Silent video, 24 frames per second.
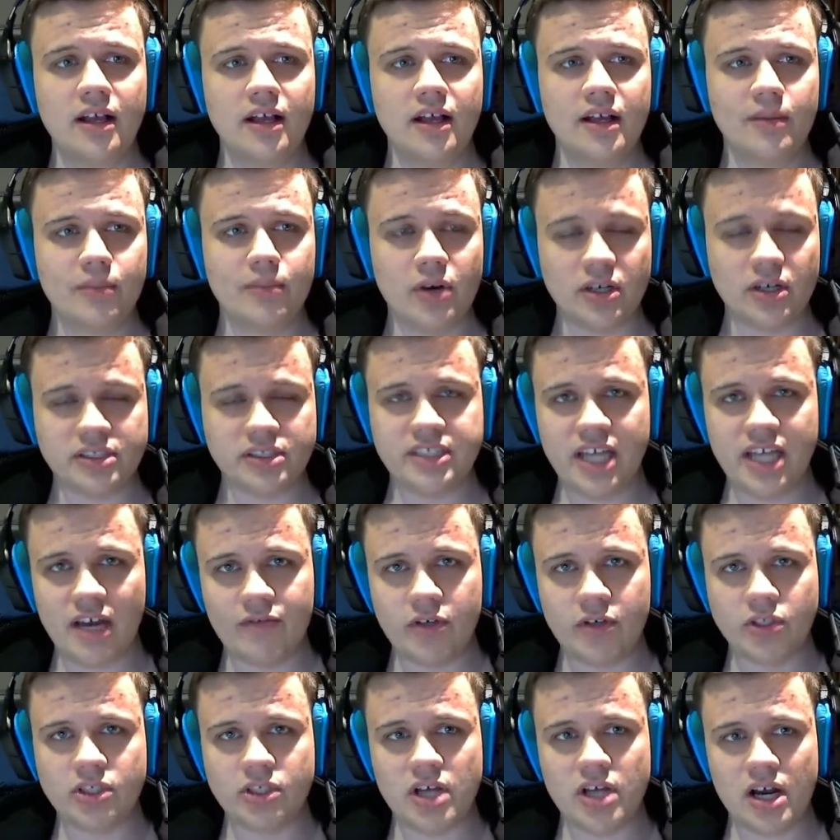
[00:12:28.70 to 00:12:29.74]
procs the
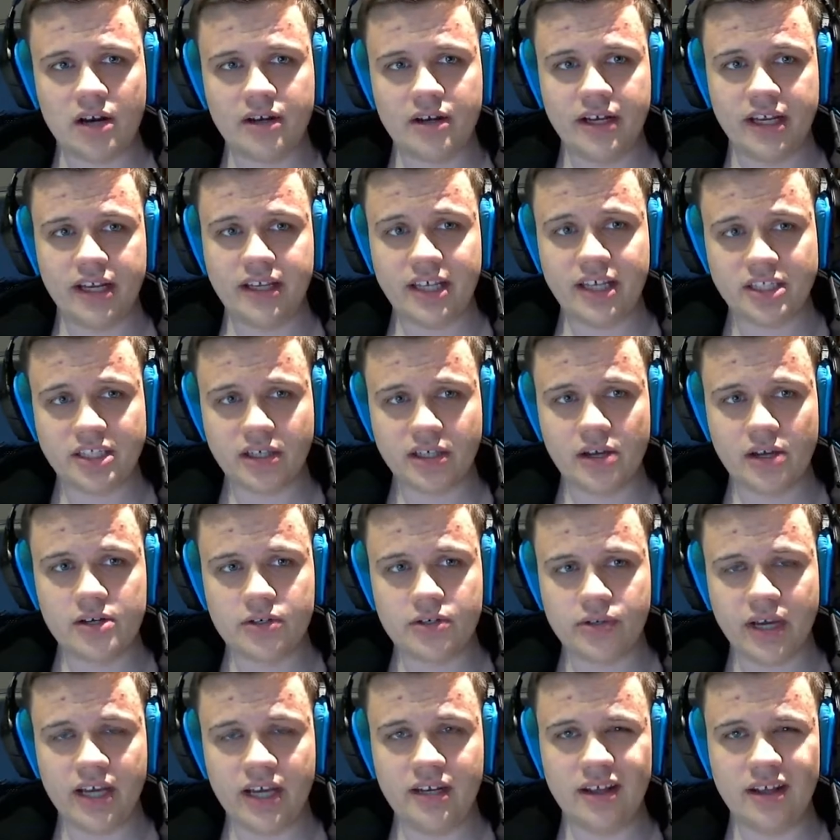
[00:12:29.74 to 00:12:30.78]
Aftershock, gets a good
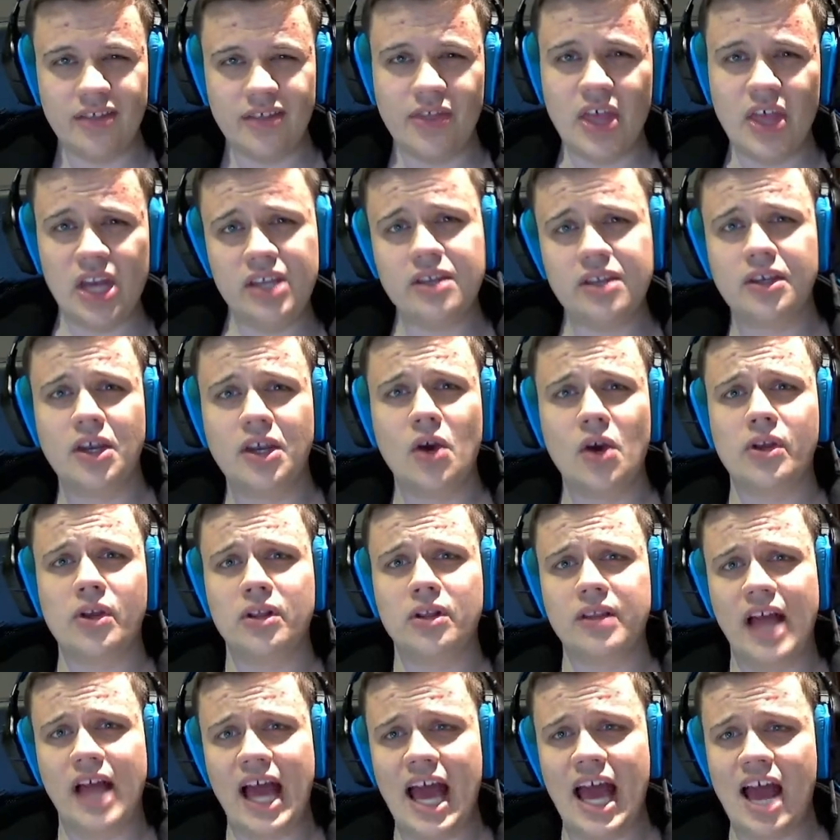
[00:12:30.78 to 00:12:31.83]
trade, then you know
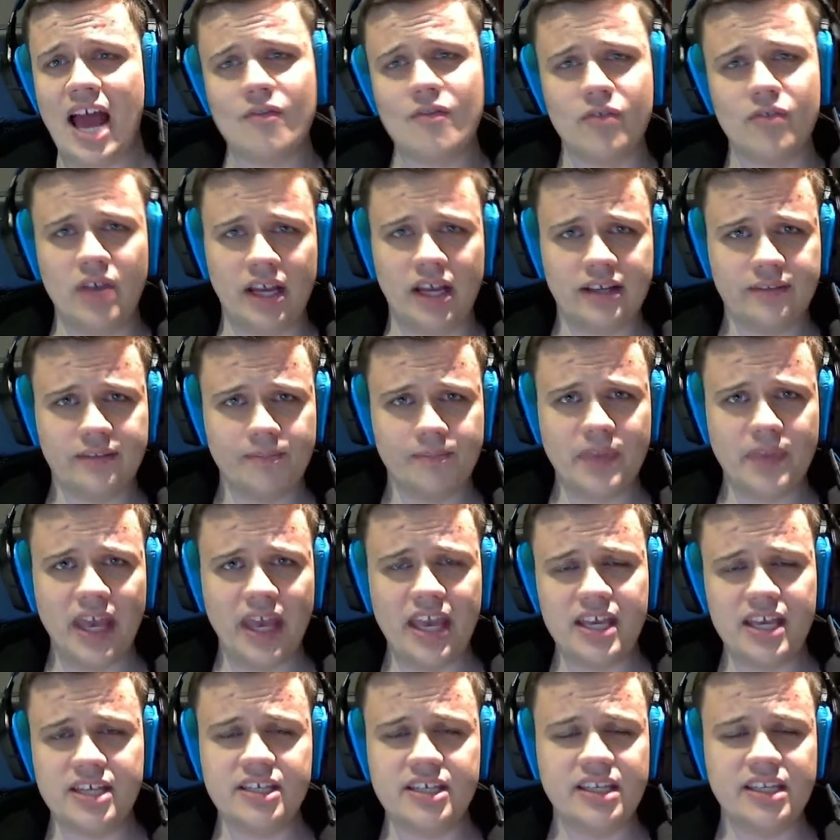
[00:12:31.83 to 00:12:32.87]
you'll have like
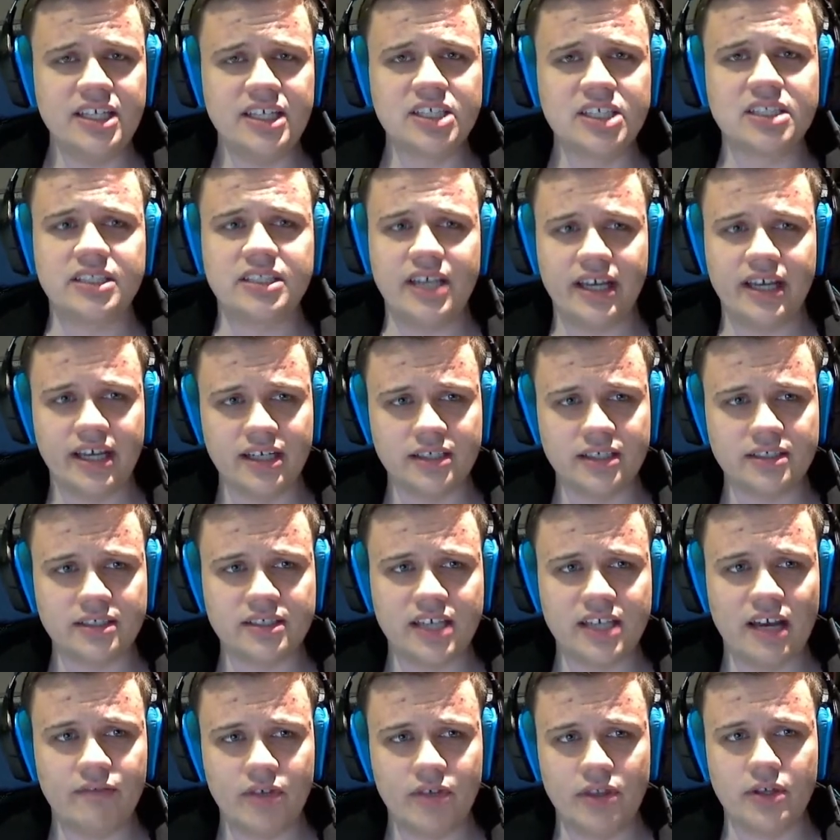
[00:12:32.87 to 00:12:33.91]
18 seconds
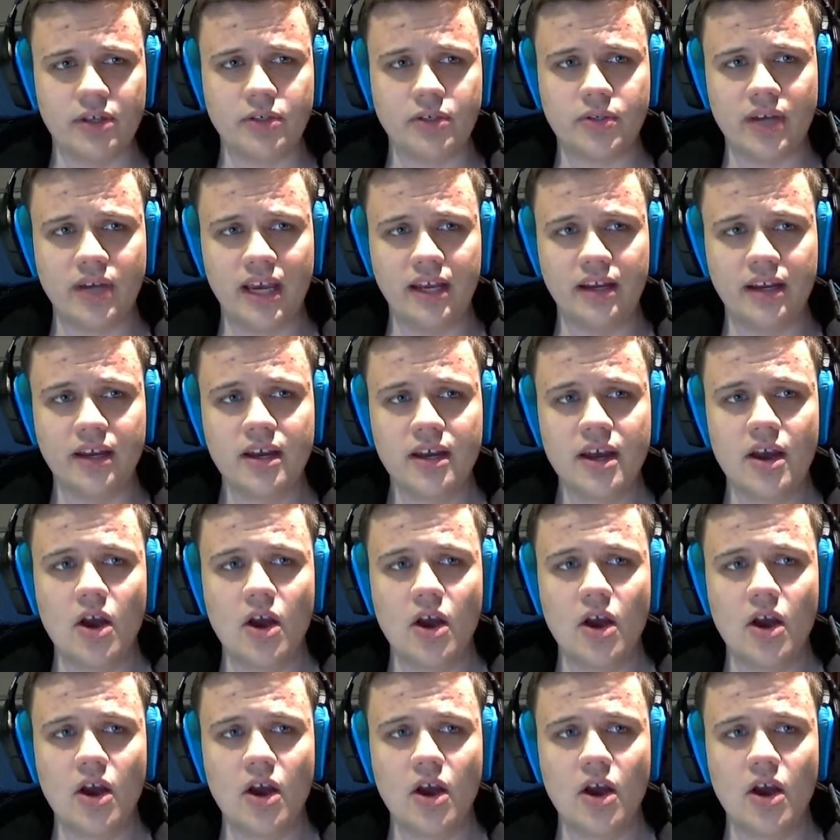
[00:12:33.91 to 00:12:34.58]
after the trade